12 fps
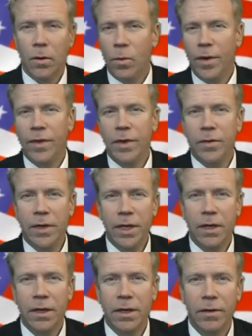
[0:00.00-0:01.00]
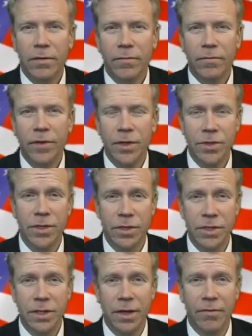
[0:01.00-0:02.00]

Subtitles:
One of the unique features